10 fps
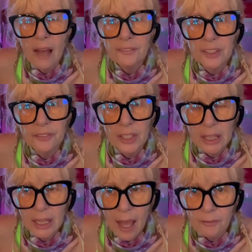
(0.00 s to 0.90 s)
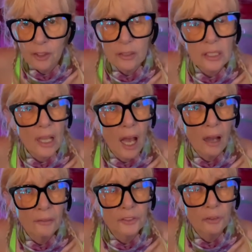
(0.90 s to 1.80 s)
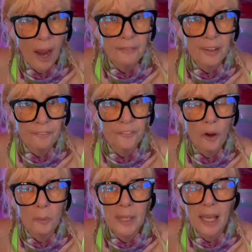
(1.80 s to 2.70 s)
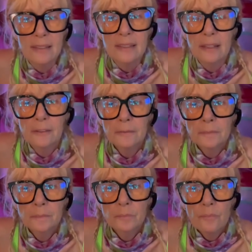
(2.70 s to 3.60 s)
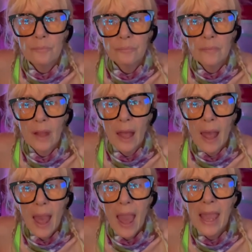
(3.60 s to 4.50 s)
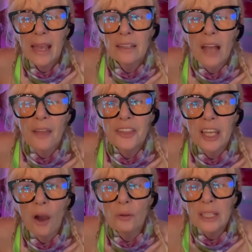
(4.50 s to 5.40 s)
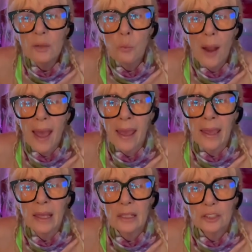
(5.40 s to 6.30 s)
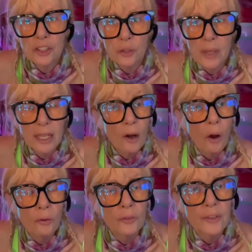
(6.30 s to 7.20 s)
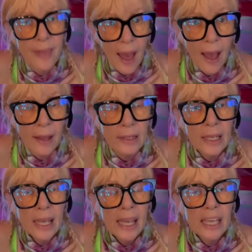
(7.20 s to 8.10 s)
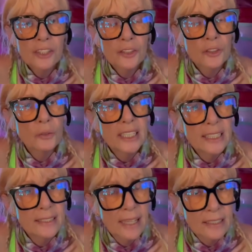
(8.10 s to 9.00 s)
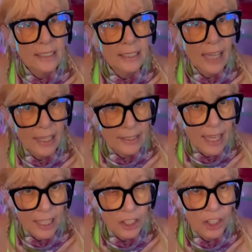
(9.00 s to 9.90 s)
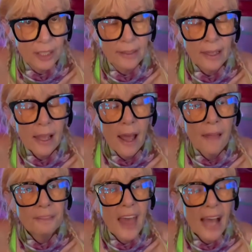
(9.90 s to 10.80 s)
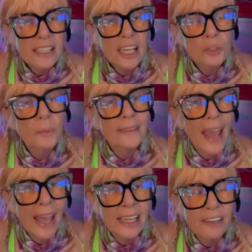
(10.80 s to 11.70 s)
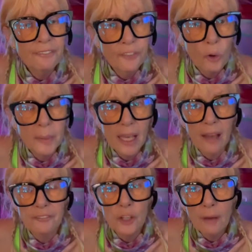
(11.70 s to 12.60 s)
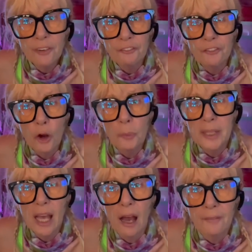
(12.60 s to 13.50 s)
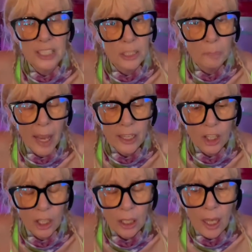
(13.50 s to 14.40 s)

of different levels of driving phobias. And the only way to get over that is through desensitization. That is with any phobia. If you have a phobia of a spider,